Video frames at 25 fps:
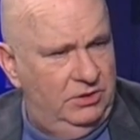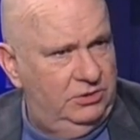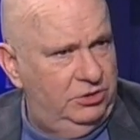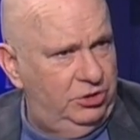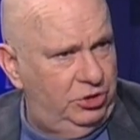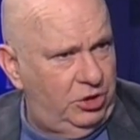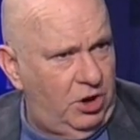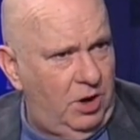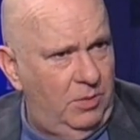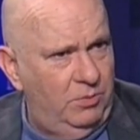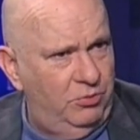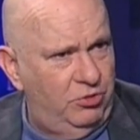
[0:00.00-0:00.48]

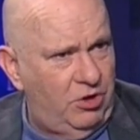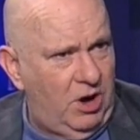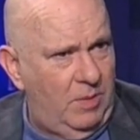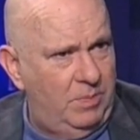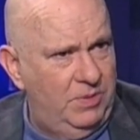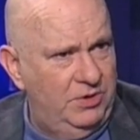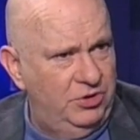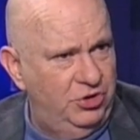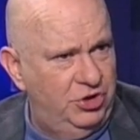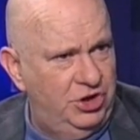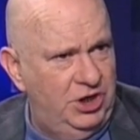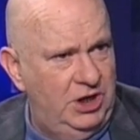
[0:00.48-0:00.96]
sharp
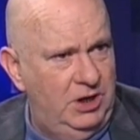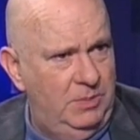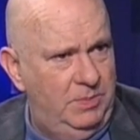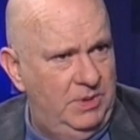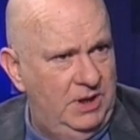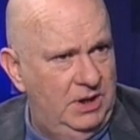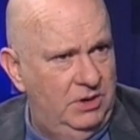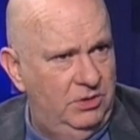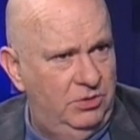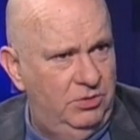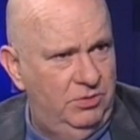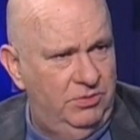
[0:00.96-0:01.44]
drop in GDP
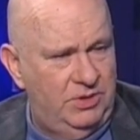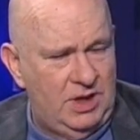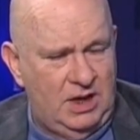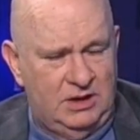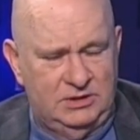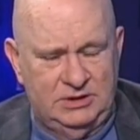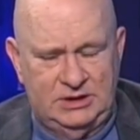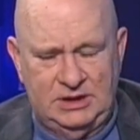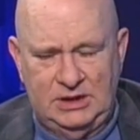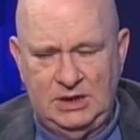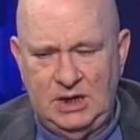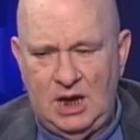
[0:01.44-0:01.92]
in
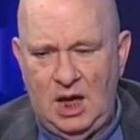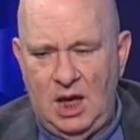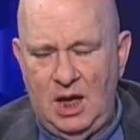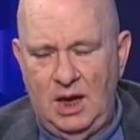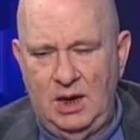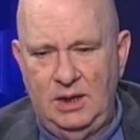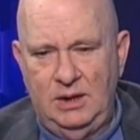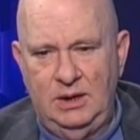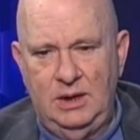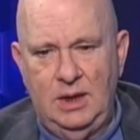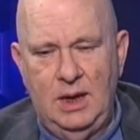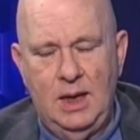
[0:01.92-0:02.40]

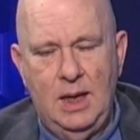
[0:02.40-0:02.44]
2009.